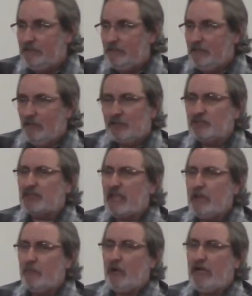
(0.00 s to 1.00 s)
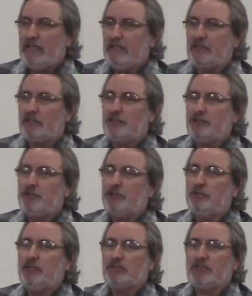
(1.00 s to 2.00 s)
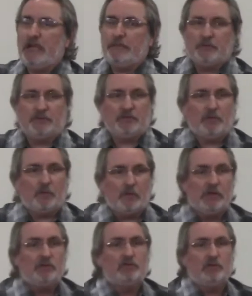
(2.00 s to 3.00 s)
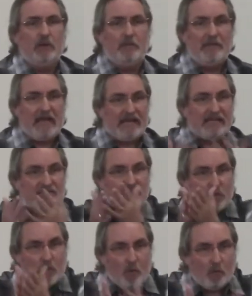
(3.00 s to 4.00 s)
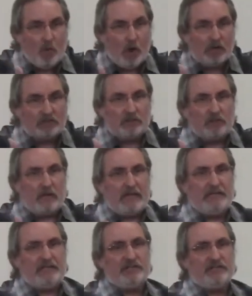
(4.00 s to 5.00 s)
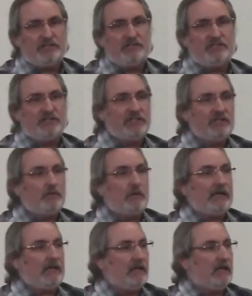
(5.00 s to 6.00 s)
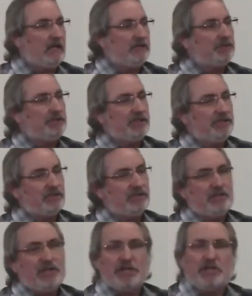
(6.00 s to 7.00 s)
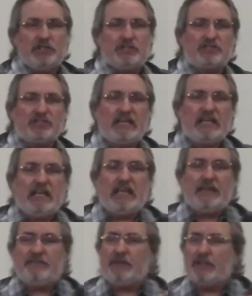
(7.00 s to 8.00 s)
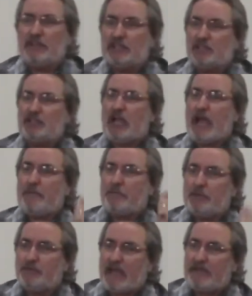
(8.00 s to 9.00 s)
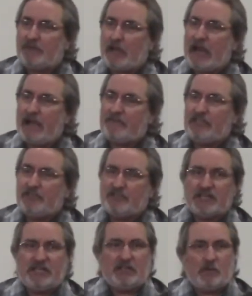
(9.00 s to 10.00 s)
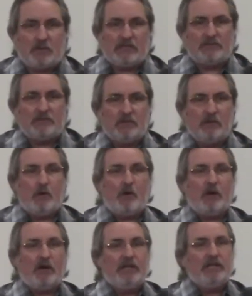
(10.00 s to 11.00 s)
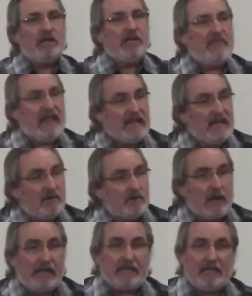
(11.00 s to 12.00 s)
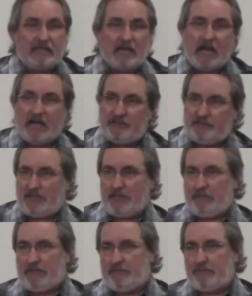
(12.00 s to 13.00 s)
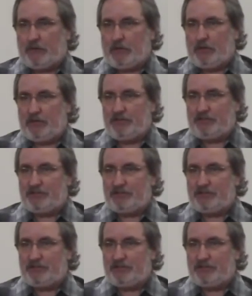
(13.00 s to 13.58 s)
The same way that the two disciples on the road to Emmaus walked a great distance and didn't recognize Jesus. You see, even the disciples, after having seen the risen Lord, they didn't recognize him at first.